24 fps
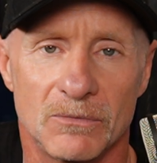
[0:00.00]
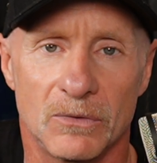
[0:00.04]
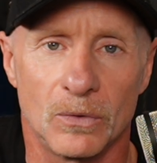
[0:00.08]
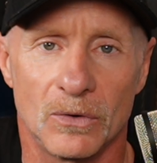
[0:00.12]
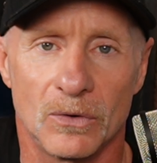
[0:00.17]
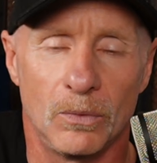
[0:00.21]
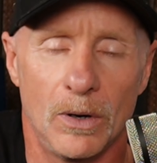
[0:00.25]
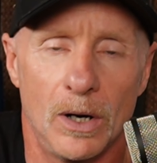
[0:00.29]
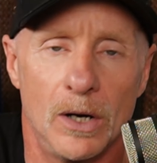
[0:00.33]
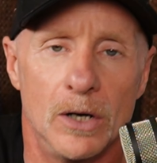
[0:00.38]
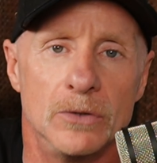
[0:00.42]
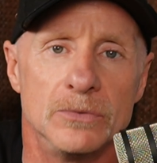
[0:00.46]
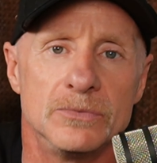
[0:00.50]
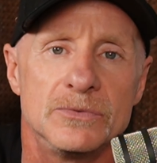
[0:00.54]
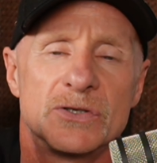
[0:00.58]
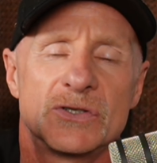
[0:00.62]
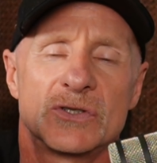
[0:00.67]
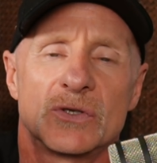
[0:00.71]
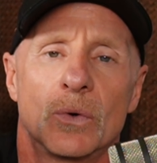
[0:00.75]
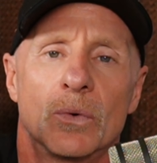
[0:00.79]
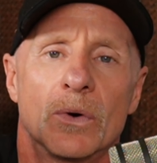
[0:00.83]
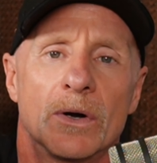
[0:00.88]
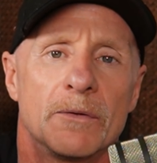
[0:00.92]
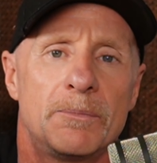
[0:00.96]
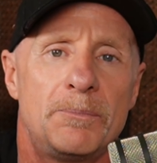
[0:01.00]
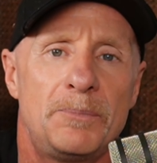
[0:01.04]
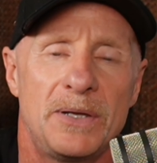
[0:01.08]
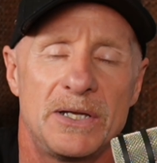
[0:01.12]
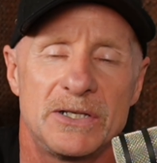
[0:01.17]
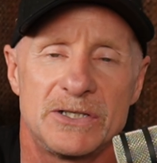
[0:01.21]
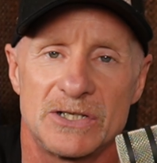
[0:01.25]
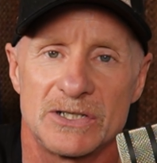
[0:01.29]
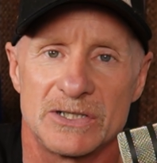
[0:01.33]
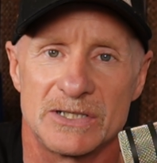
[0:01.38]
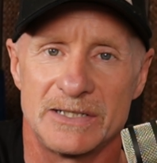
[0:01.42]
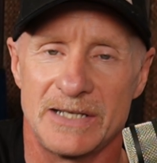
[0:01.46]
The road sort of
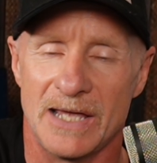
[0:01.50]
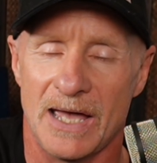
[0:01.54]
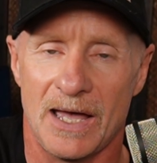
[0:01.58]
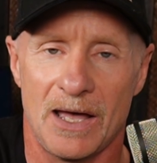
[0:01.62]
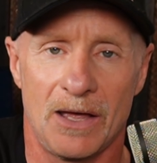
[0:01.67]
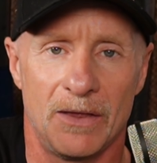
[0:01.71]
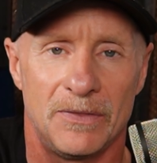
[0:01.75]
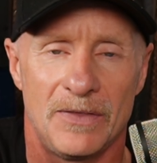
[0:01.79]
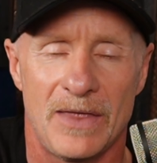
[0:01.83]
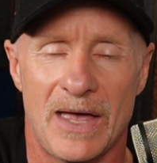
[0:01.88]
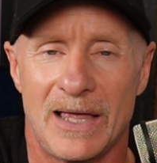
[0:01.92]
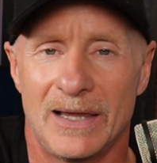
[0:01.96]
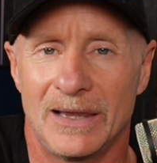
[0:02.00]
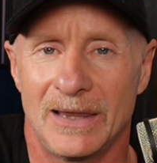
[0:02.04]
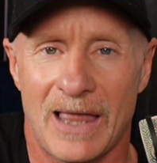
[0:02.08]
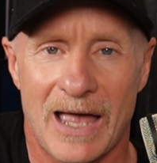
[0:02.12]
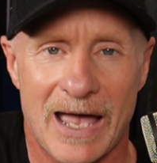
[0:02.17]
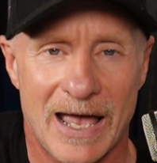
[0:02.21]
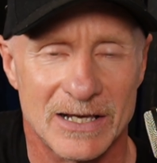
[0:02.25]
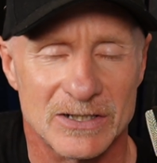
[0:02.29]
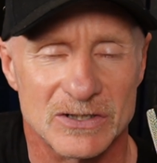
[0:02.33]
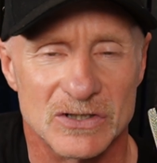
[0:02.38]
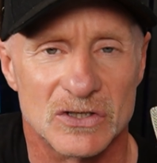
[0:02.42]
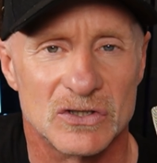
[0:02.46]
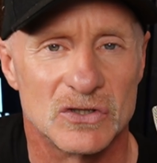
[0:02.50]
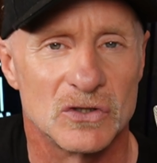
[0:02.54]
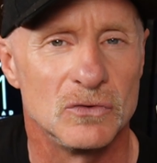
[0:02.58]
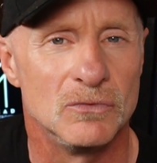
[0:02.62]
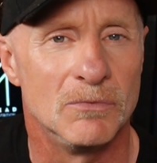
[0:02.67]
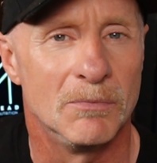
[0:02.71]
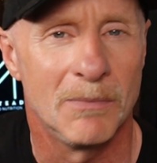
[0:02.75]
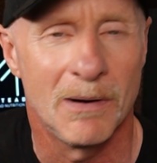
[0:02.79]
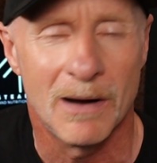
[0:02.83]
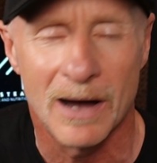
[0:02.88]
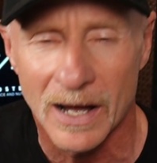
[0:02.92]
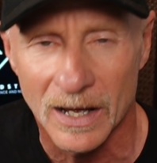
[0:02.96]
pitches down that last 2
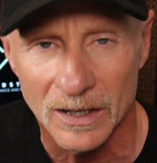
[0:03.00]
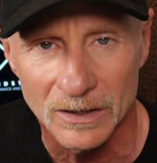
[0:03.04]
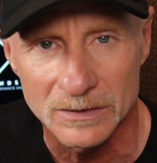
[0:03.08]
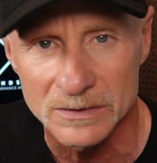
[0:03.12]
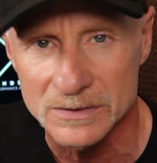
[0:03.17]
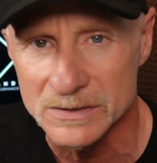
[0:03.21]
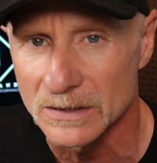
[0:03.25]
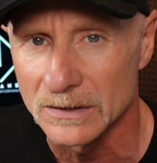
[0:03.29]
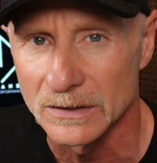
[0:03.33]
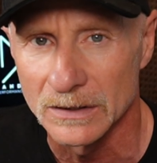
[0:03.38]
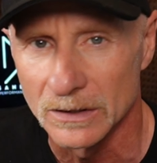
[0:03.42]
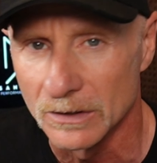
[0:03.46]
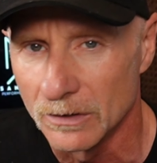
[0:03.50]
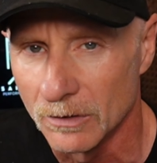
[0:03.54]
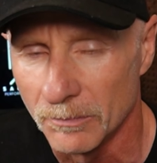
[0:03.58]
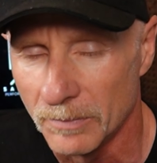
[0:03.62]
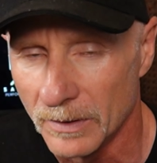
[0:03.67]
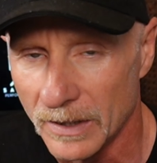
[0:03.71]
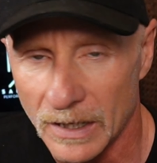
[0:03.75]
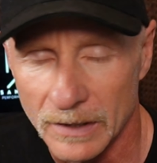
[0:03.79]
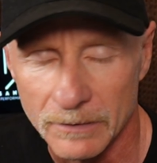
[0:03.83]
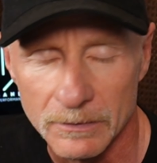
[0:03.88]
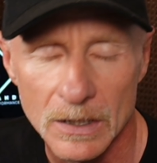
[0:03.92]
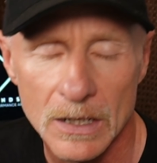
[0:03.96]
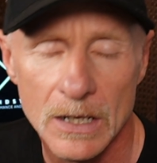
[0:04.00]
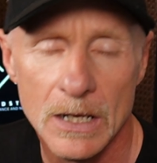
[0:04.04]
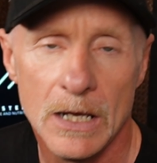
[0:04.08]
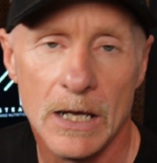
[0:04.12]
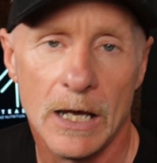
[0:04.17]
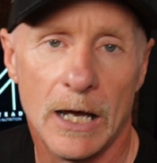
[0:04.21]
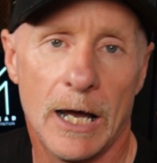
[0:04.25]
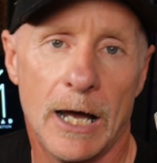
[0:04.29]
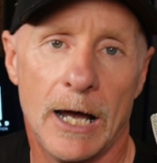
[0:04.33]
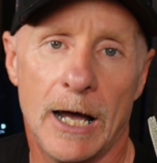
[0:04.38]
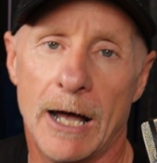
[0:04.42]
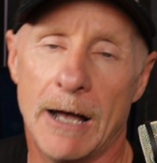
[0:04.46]
miles a little bit.
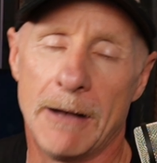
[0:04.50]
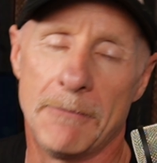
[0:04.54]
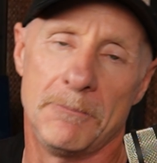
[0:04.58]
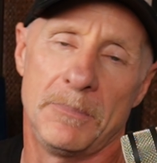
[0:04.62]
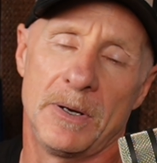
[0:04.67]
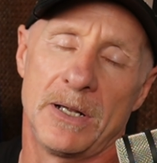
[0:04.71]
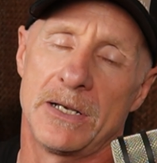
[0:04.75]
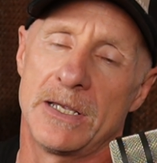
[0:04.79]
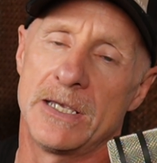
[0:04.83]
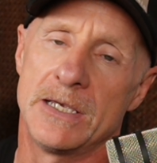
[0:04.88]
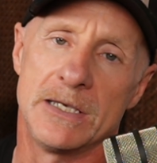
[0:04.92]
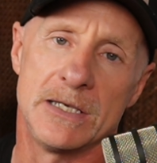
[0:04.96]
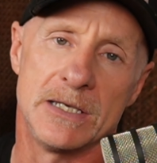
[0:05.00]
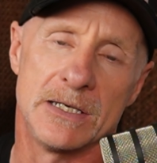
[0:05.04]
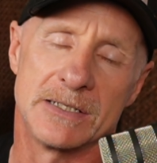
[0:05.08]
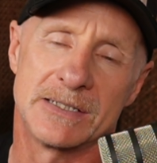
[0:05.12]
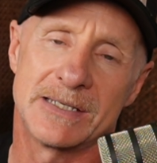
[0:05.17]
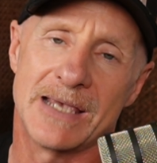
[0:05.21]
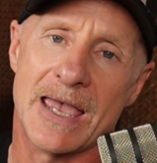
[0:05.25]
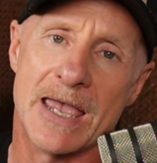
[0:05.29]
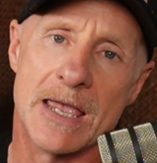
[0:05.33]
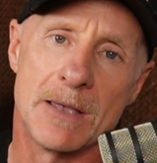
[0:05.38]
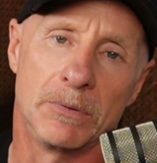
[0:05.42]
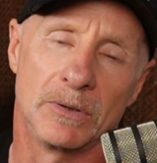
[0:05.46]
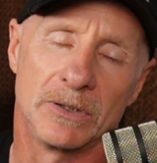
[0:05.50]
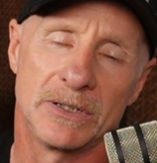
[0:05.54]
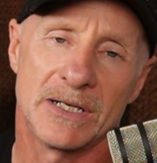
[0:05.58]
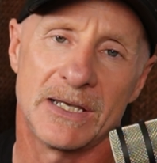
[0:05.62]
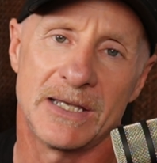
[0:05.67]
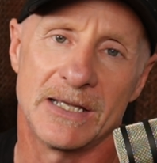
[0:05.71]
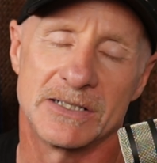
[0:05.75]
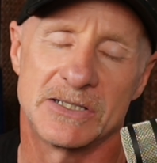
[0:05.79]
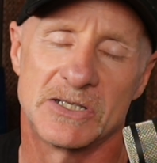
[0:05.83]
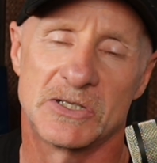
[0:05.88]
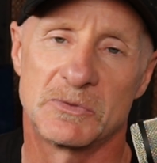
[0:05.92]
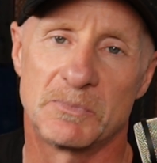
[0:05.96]
But he is able to
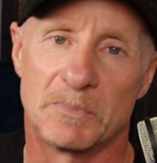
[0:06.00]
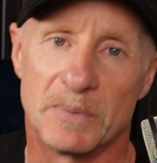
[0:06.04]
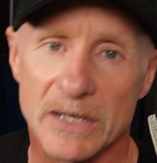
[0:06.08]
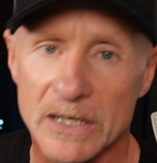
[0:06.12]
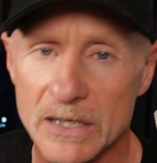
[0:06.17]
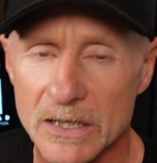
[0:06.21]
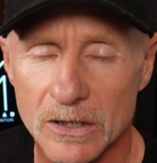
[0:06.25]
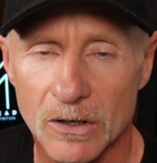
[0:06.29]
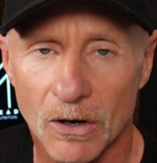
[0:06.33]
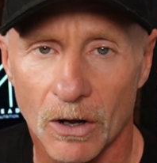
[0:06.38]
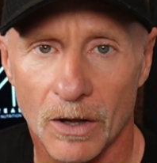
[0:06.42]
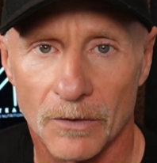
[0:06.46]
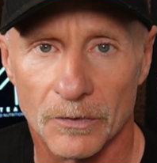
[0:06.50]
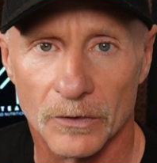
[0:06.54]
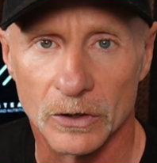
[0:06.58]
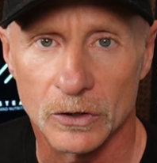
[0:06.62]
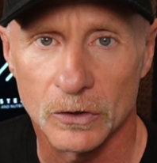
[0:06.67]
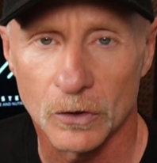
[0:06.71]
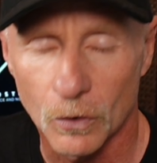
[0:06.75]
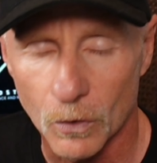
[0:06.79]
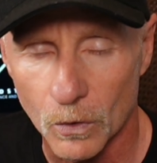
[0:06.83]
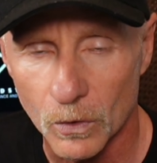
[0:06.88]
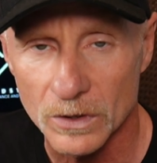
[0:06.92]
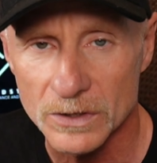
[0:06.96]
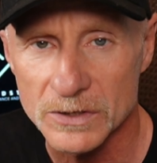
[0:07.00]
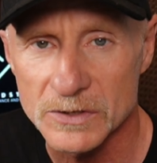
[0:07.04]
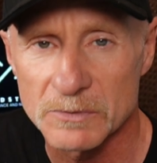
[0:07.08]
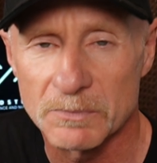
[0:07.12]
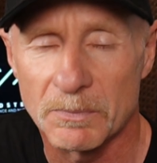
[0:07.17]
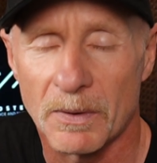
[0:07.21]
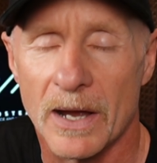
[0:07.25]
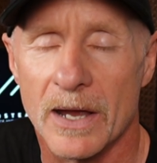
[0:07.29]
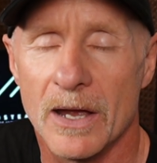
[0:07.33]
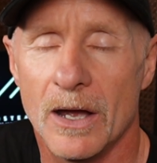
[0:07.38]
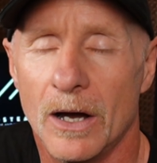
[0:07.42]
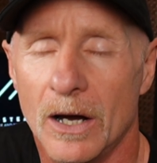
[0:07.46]
get speed on the course
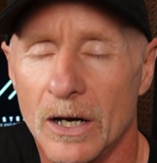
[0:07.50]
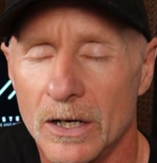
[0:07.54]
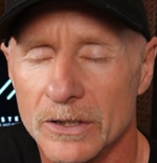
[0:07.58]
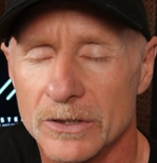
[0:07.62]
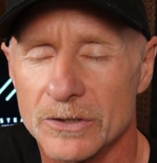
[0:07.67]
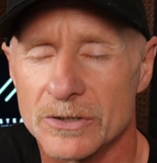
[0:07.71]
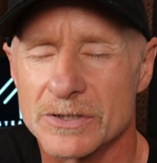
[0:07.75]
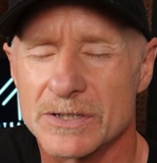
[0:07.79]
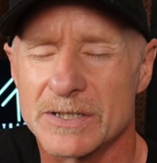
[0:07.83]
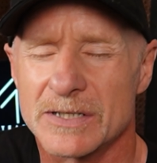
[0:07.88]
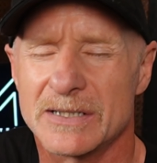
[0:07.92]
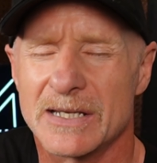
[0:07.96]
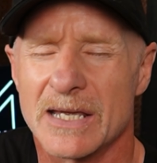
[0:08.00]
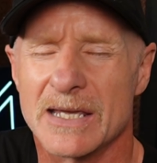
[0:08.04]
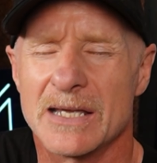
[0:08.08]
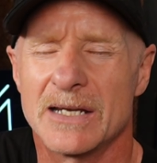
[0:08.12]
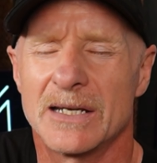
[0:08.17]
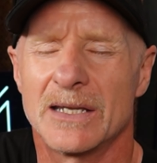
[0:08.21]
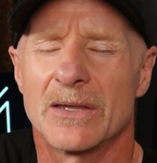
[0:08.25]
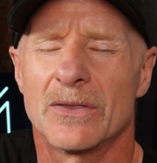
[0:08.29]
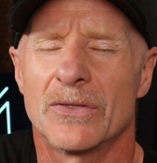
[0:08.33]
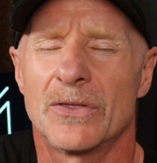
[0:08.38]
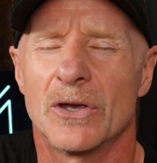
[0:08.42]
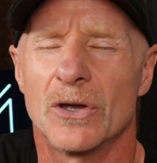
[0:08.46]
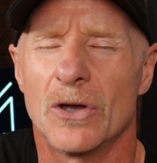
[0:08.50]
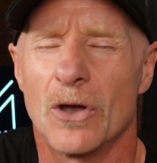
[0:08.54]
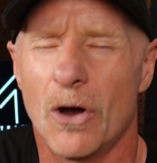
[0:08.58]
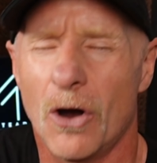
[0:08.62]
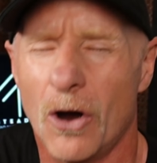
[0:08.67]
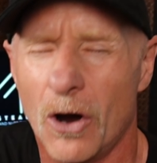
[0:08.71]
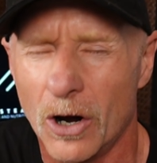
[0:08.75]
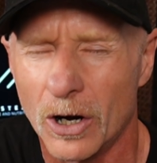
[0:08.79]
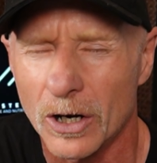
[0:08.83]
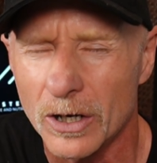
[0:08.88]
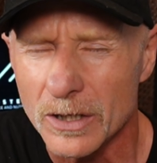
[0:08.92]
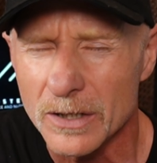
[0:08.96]
by understanding the
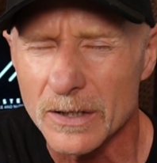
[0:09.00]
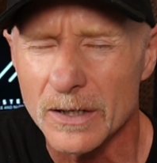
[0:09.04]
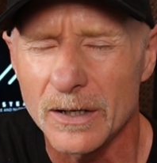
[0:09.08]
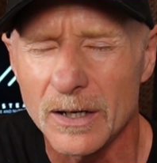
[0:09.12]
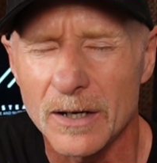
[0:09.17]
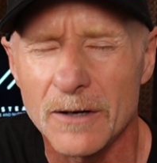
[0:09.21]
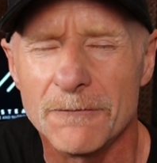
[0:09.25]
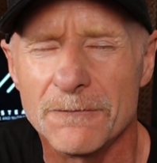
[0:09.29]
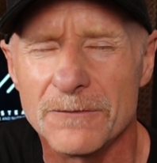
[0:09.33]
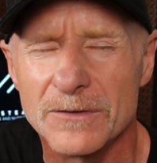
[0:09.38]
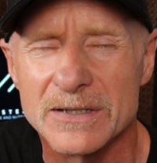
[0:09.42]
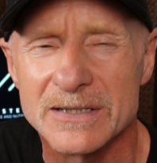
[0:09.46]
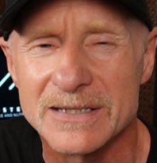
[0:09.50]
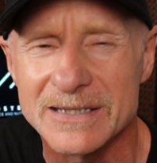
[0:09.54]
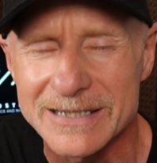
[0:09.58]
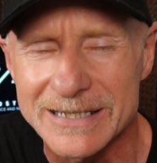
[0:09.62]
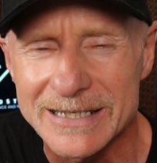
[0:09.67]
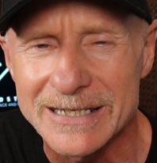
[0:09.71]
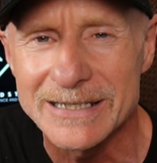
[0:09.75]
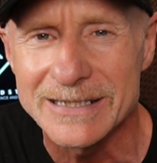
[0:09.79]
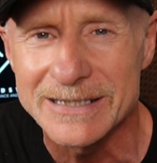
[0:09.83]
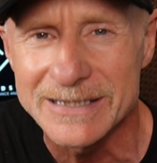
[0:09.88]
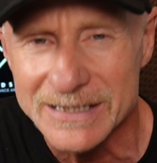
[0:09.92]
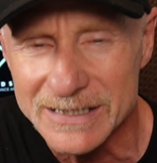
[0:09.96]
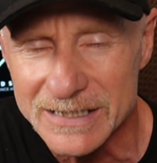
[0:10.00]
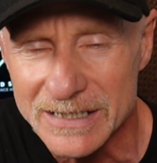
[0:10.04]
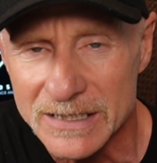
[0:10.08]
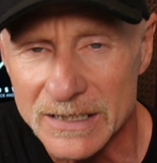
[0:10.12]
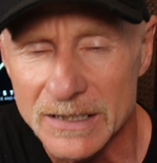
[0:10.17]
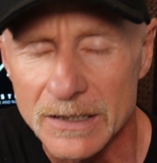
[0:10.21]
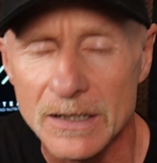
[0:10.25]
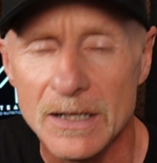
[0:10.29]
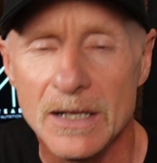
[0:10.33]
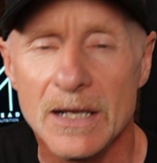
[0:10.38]
art of the TT